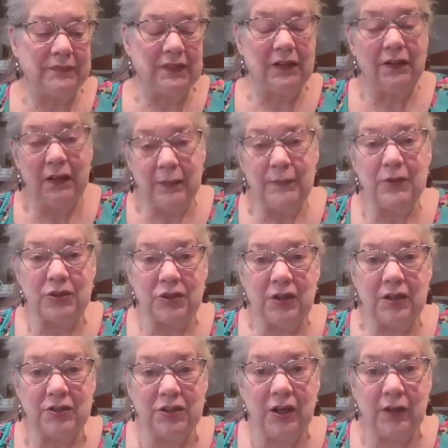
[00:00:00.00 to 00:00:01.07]
climate
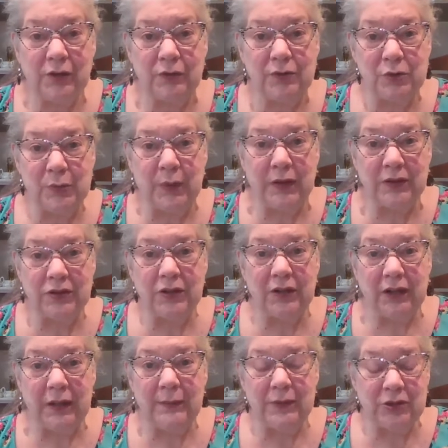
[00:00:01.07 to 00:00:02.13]
change, how to respond to
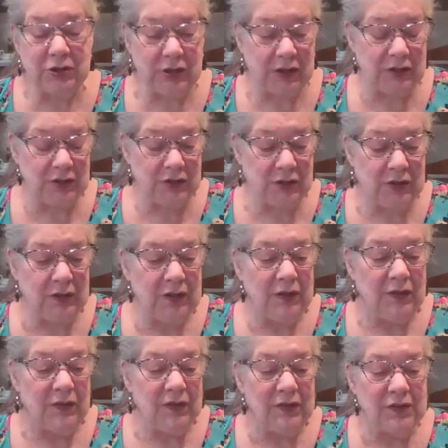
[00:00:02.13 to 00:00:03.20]
climate change.
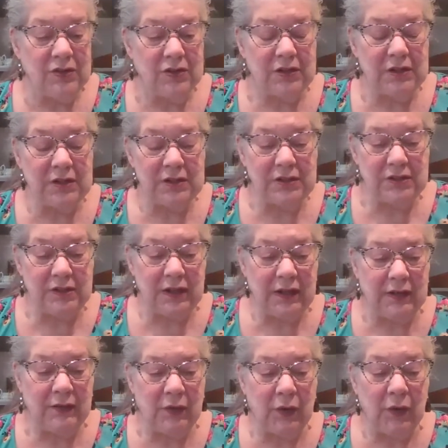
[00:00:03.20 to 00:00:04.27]
This is
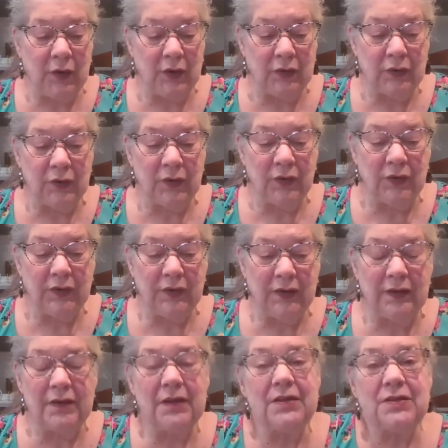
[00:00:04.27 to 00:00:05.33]
an article.
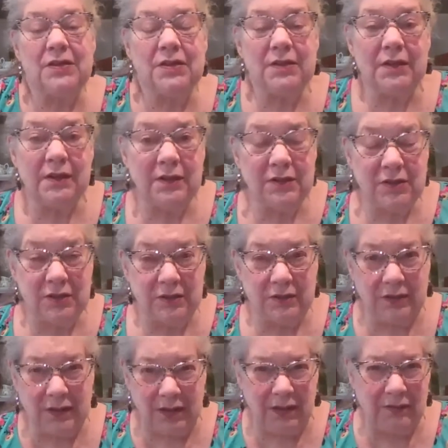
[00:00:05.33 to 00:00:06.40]
It's
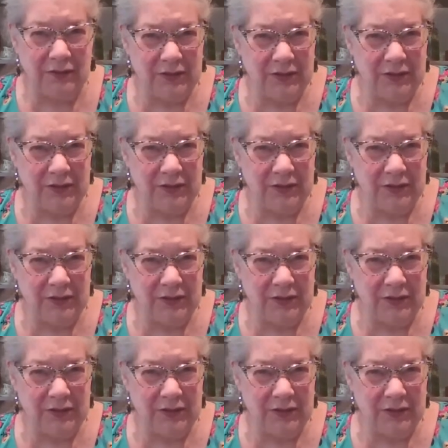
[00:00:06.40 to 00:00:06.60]
kind of a